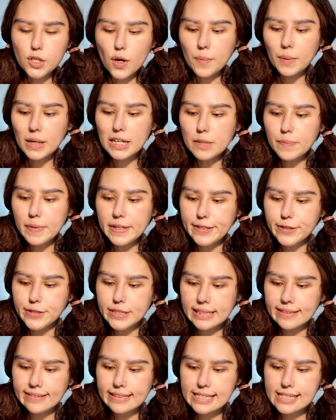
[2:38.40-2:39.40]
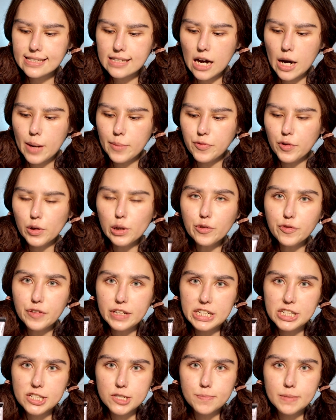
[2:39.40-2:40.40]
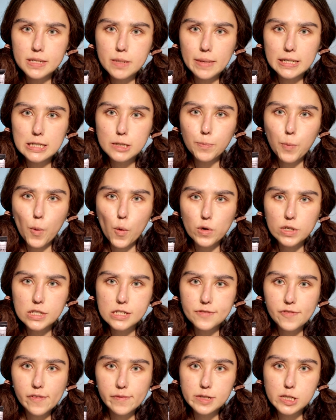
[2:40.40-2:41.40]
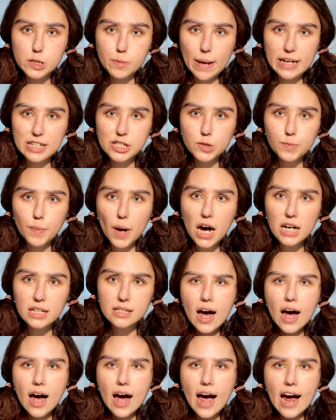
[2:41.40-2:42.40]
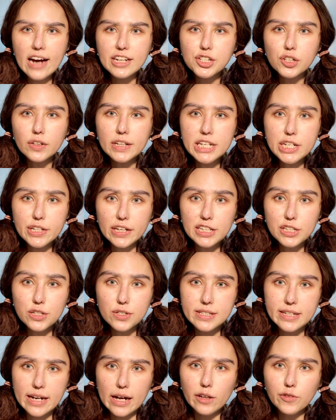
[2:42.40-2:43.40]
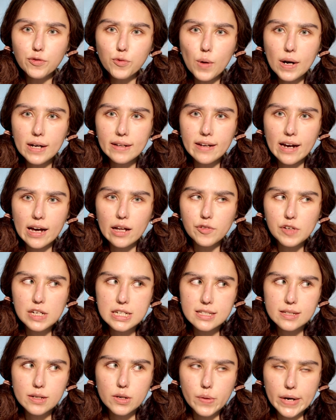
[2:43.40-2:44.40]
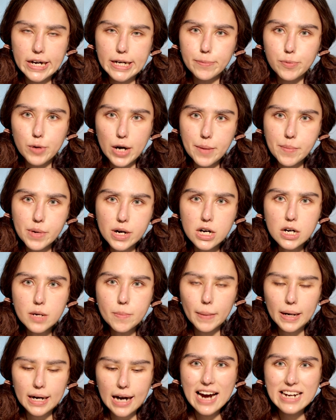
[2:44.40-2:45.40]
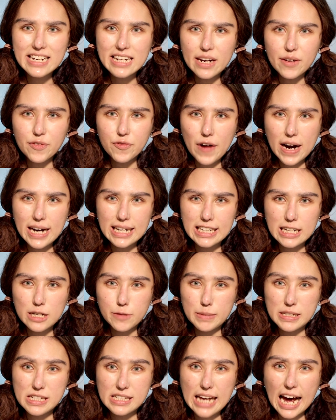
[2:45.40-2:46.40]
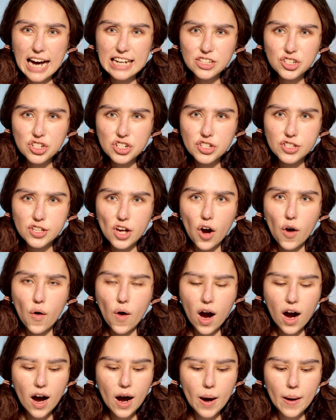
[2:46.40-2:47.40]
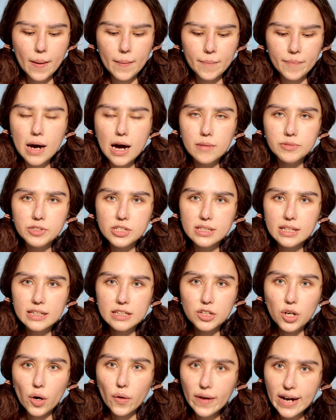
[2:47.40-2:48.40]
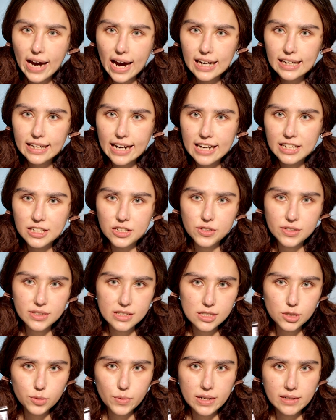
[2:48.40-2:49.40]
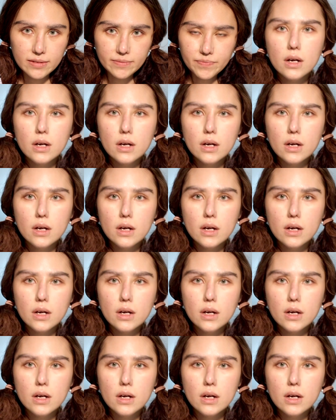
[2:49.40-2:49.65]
I'm going to be using this Photo Finish Minimize Pores from Smashbox. Actually, you can use the e.l.f. one. e.l.f. has a great primer, but I can't find it in my stash. So I'm just going to go ahead and use this one.